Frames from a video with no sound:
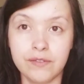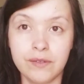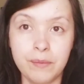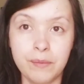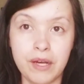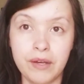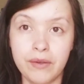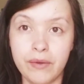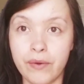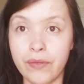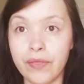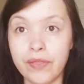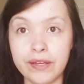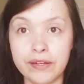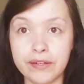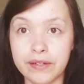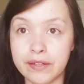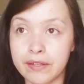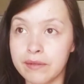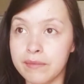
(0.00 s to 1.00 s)
about your
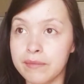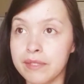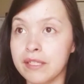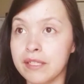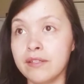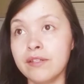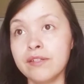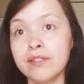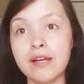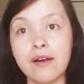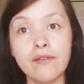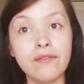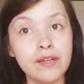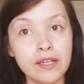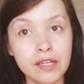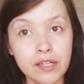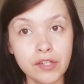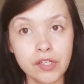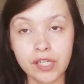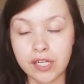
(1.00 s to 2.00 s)
theorems and your
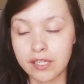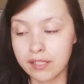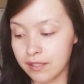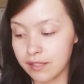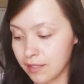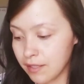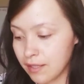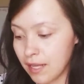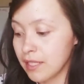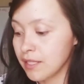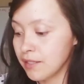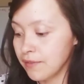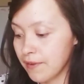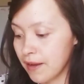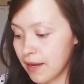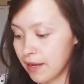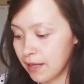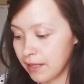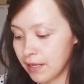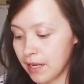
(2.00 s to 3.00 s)
definitions. That's
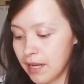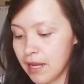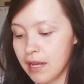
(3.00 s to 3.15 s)
fine.